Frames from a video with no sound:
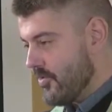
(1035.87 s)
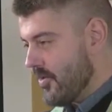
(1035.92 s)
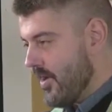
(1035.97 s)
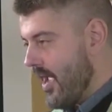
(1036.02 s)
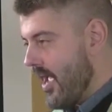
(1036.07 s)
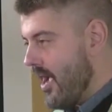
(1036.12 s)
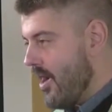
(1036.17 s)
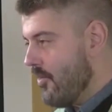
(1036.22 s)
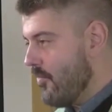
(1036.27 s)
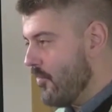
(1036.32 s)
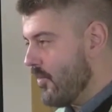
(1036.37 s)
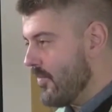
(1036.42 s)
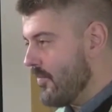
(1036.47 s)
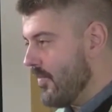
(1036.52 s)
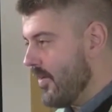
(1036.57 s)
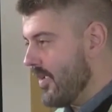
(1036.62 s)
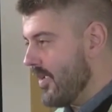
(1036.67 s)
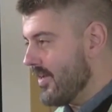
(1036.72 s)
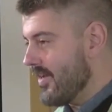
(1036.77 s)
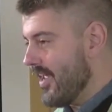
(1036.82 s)
how we
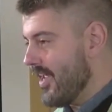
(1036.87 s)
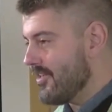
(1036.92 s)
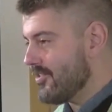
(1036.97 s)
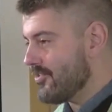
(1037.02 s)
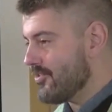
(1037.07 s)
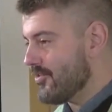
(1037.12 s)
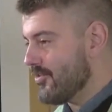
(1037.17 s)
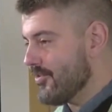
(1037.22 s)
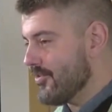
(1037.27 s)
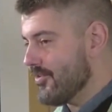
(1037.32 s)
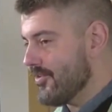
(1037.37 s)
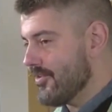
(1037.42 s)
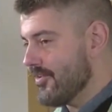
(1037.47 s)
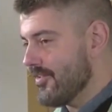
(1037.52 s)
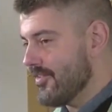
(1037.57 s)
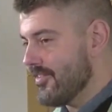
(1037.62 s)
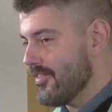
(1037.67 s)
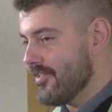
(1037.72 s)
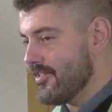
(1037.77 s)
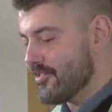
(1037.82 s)
might enter
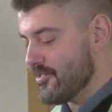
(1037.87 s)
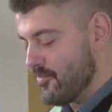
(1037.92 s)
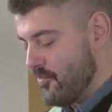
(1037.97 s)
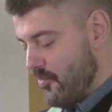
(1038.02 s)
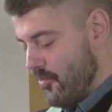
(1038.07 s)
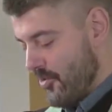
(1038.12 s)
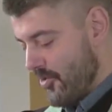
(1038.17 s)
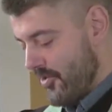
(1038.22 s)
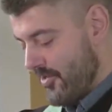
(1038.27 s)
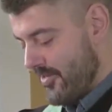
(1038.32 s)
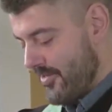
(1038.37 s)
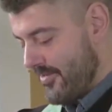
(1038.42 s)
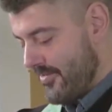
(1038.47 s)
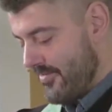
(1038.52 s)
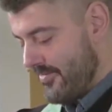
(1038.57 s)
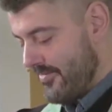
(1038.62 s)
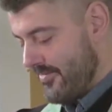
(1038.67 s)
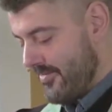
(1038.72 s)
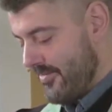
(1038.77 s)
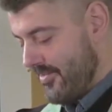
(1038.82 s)
this work
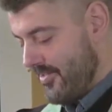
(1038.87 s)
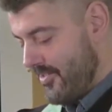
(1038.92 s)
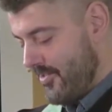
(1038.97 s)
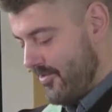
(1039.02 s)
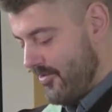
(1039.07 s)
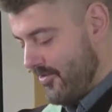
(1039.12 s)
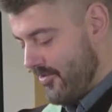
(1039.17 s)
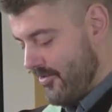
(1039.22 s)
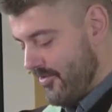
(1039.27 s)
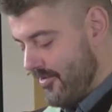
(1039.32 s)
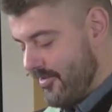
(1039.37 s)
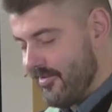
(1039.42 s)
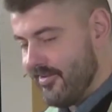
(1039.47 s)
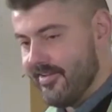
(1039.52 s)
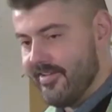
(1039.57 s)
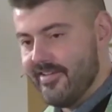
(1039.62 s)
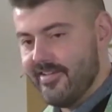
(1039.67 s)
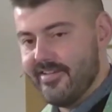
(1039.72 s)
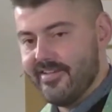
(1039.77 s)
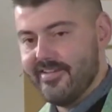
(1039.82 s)
here
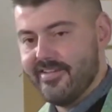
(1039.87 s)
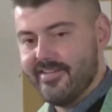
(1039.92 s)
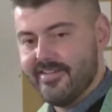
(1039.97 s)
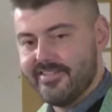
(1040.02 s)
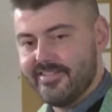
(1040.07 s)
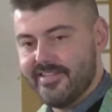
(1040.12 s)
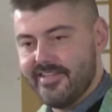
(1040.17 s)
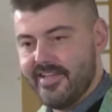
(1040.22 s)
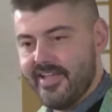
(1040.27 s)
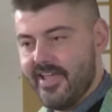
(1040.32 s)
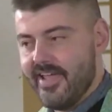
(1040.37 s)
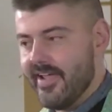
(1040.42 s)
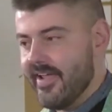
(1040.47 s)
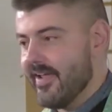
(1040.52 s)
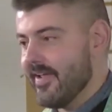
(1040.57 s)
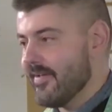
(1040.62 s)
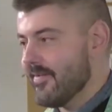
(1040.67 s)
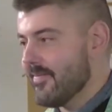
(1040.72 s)
today.